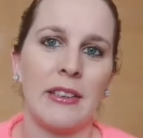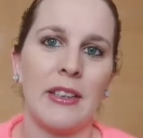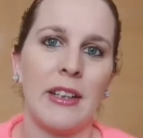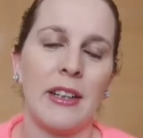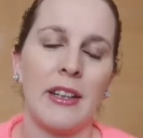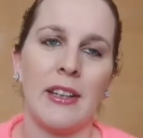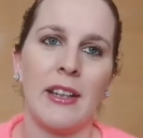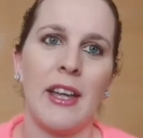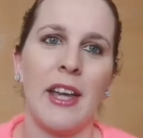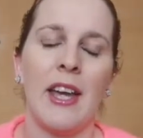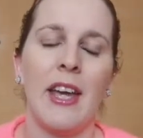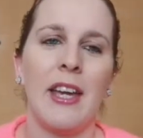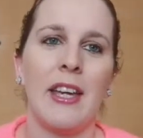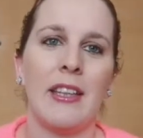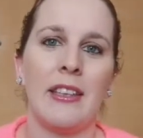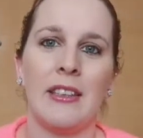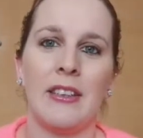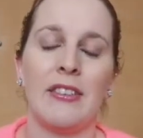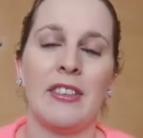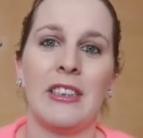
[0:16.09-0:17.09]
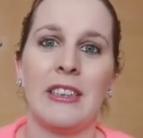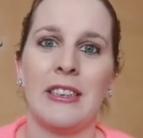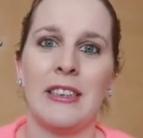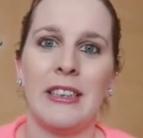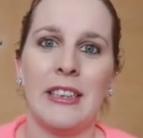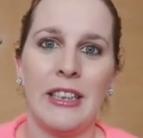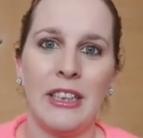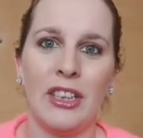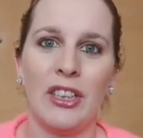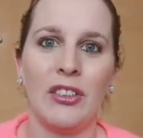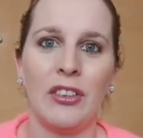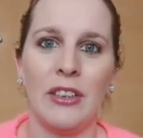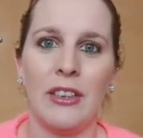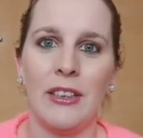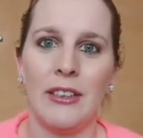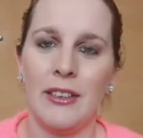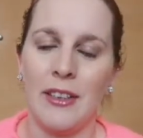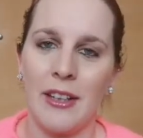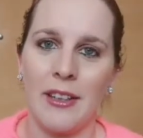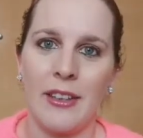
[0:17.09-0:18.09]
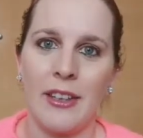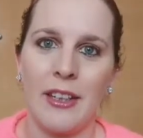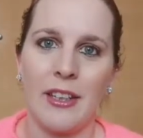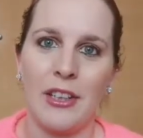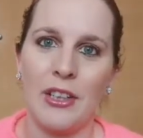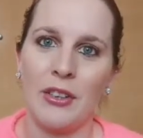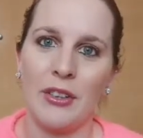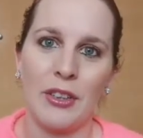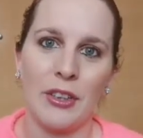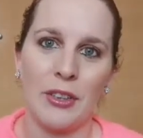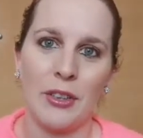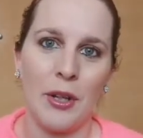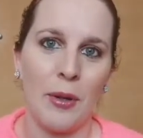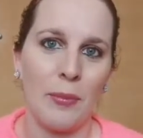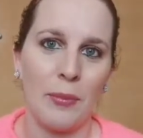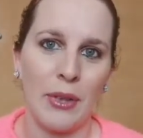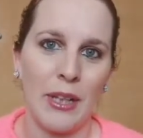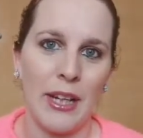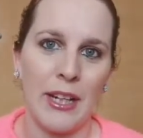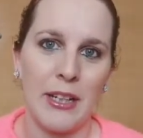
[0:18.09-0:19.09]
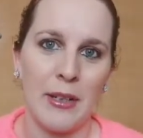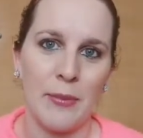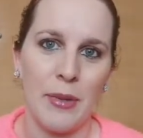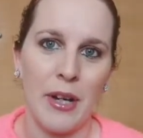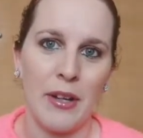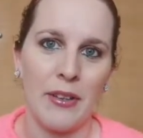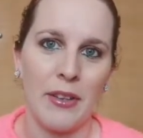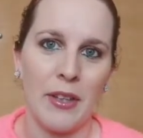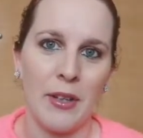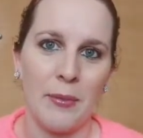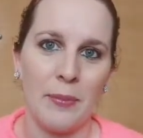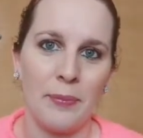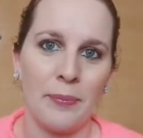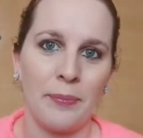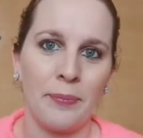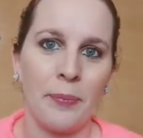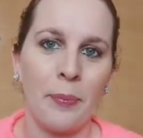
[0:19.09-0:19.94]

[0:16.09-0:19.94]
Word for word: Like there is literally nothing you could complain about them.